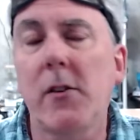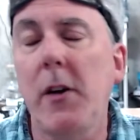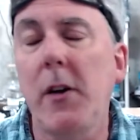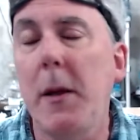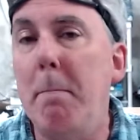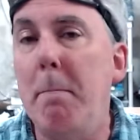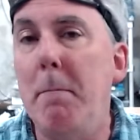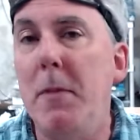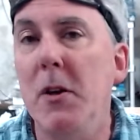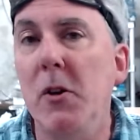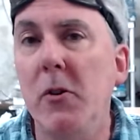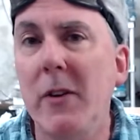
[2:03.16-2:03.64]

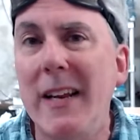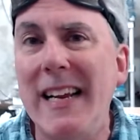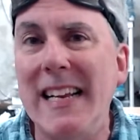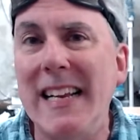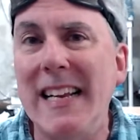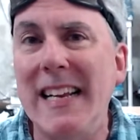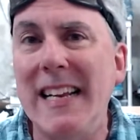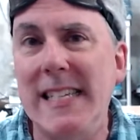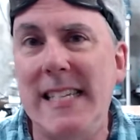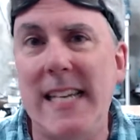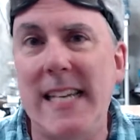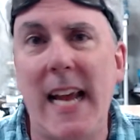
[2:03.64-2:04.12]
building a
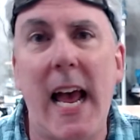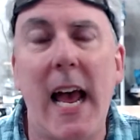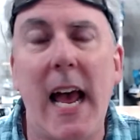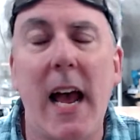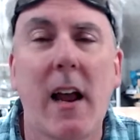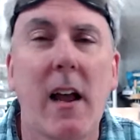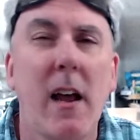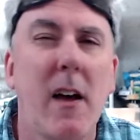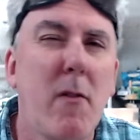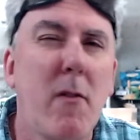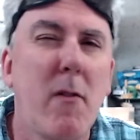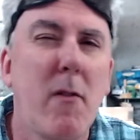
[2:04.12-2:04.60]

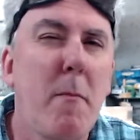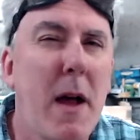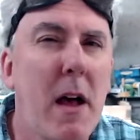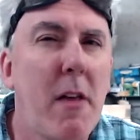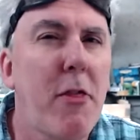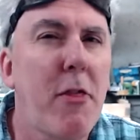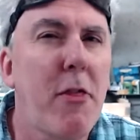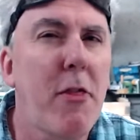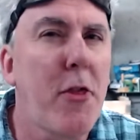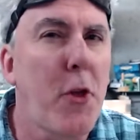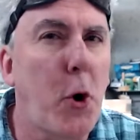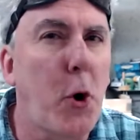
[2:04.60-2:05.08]
deck of about
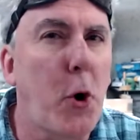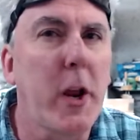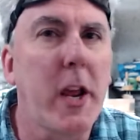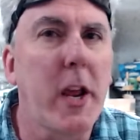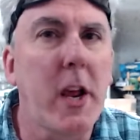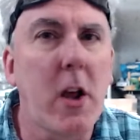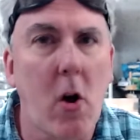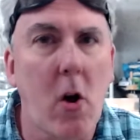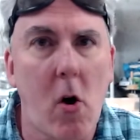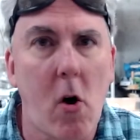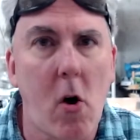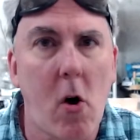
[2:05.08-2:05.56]
30
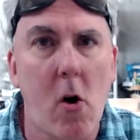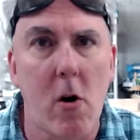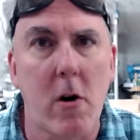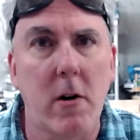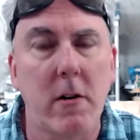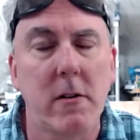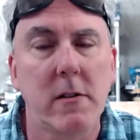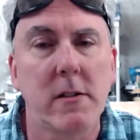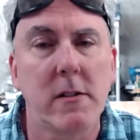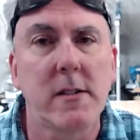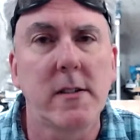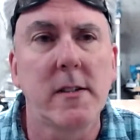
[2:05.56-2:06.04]

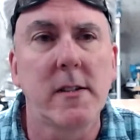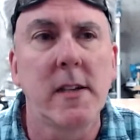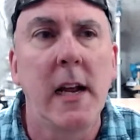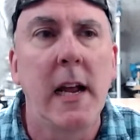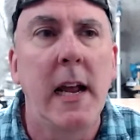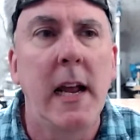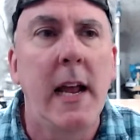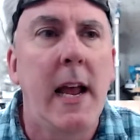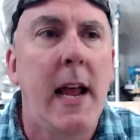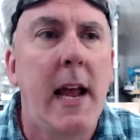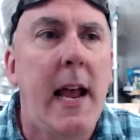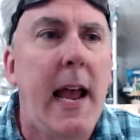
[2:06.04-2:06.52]
cards.
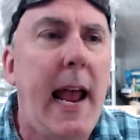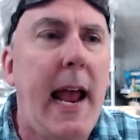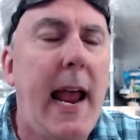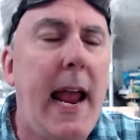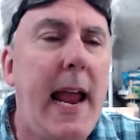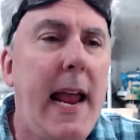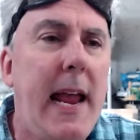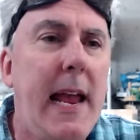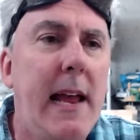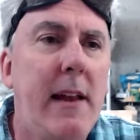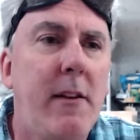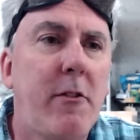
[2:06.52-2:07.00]

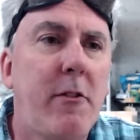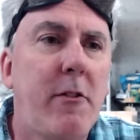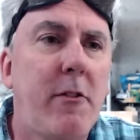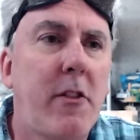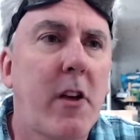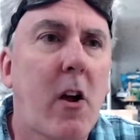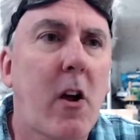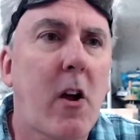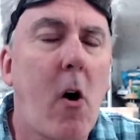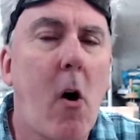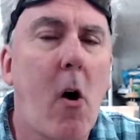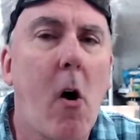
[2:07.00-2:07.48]
And the
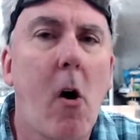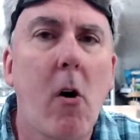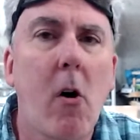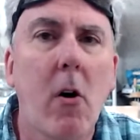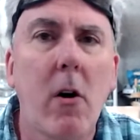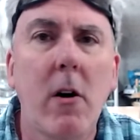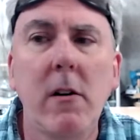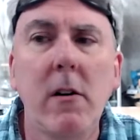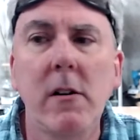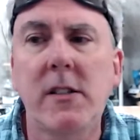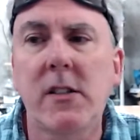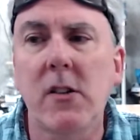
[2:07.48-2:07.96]

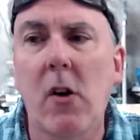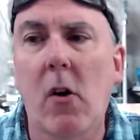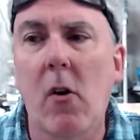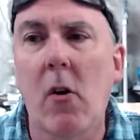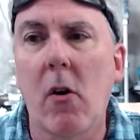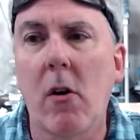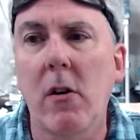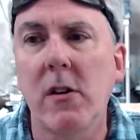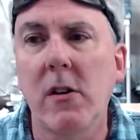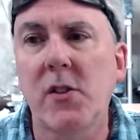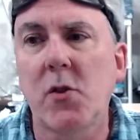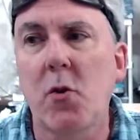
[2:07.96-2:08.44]
cards
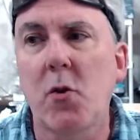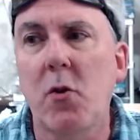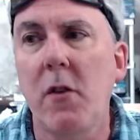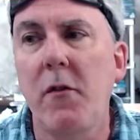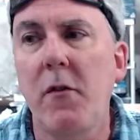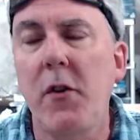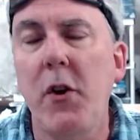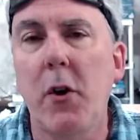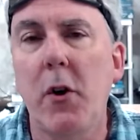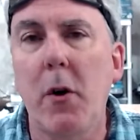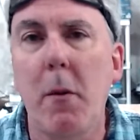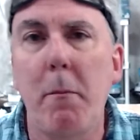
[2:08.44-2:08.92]
are sort of
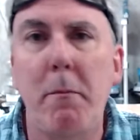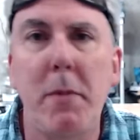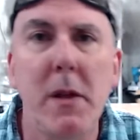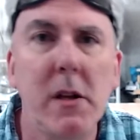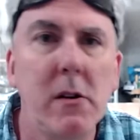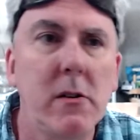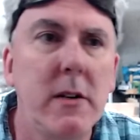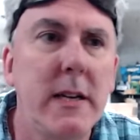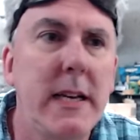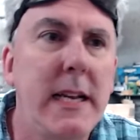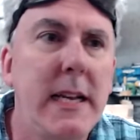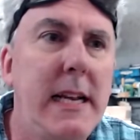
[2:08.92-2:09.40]
your
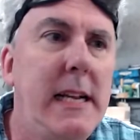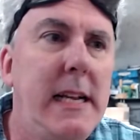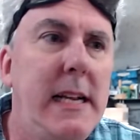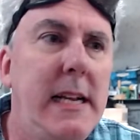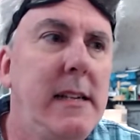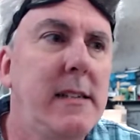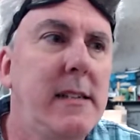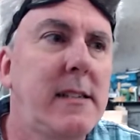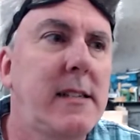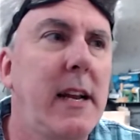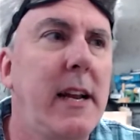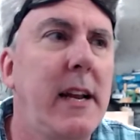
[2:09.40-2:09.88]

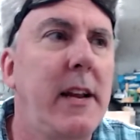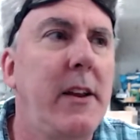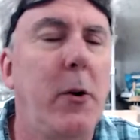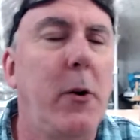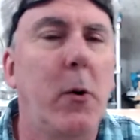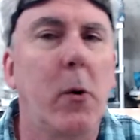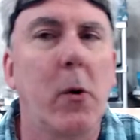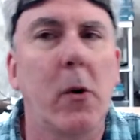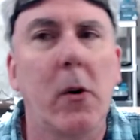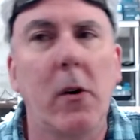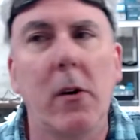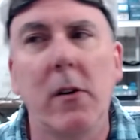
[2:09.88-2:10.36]
abilities and
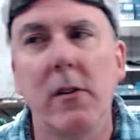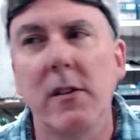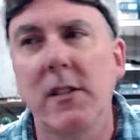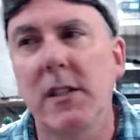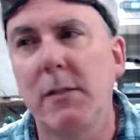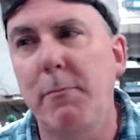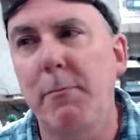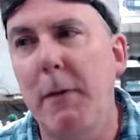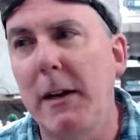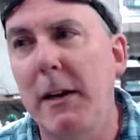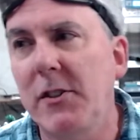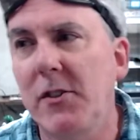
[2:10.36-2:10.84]
your
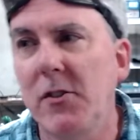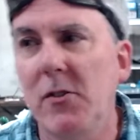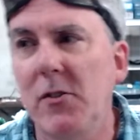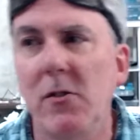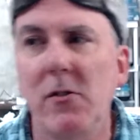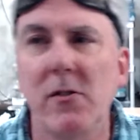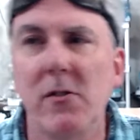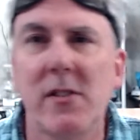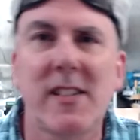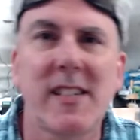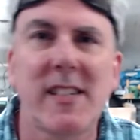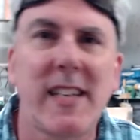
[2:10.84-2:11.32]

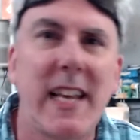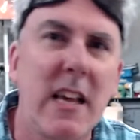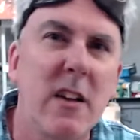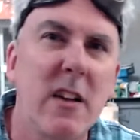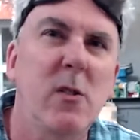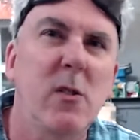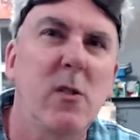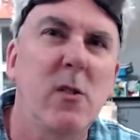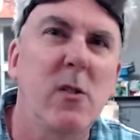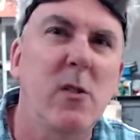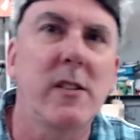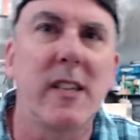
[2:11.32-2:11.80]
special
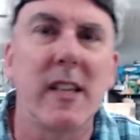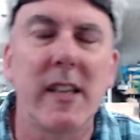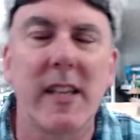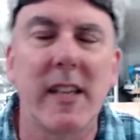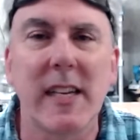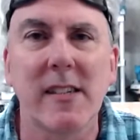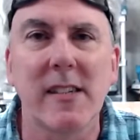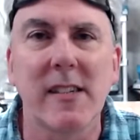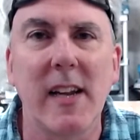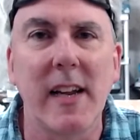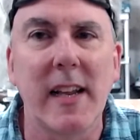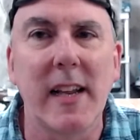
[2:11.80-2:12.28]
skills and
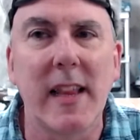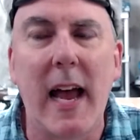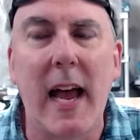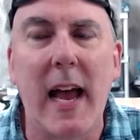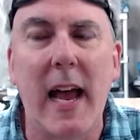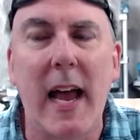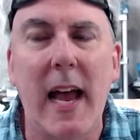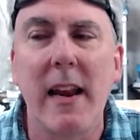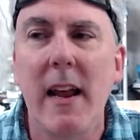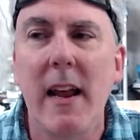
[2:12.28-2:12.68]
things like that.